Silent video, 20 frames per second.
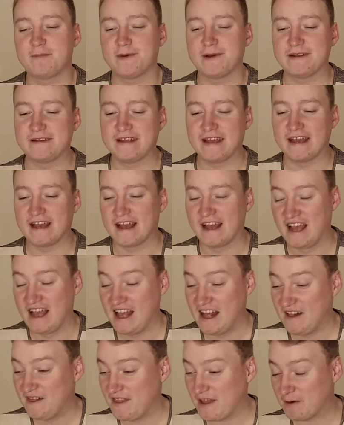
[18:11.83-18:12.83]
But yeah,
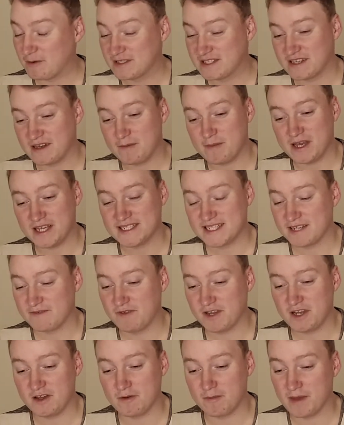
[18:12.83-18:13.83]
that was an amazing
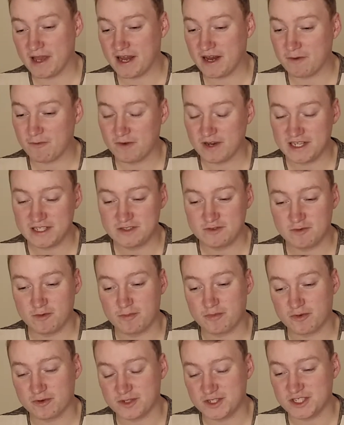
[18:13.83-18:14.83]
video, man. I really do
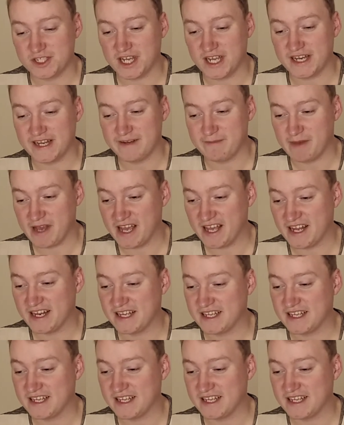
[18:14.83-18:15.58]
appreciate it, man.